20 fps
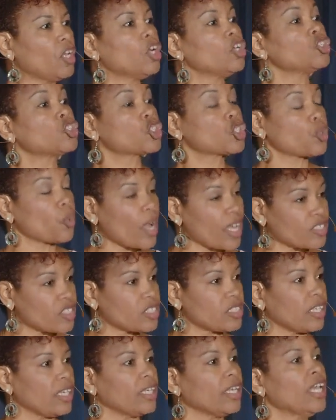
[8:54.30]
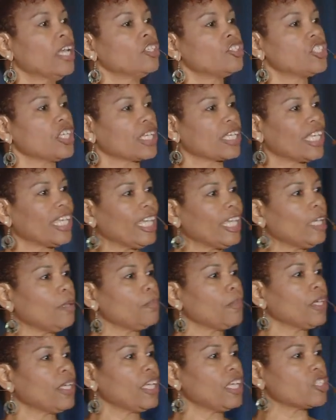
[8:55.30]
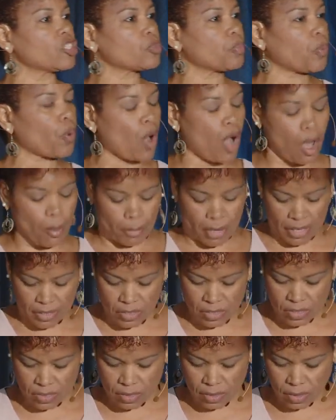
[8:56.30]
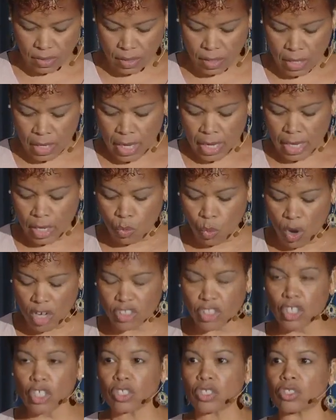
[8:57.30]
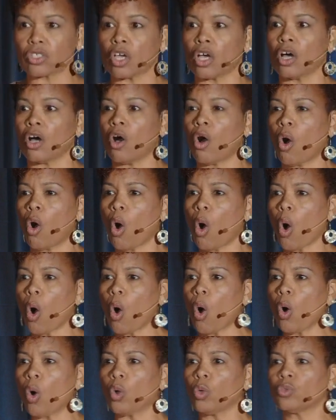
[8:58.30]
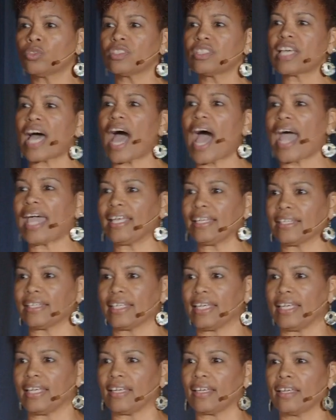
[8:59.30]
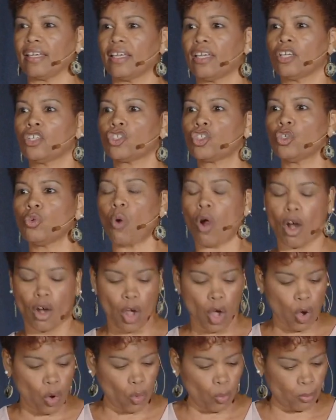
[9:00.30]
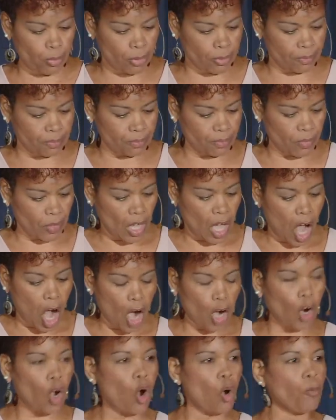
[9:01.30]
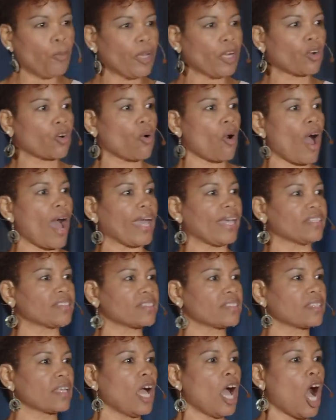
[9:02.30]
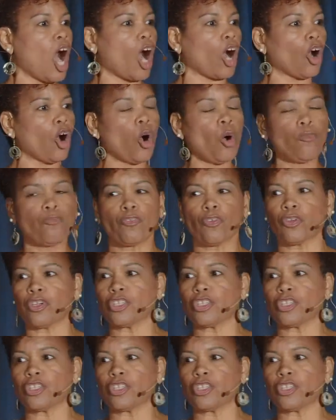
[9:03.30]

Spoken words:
Trusted to keep his promise. He wants us to hold tightly to our hope. Our hope in Christ, our hope for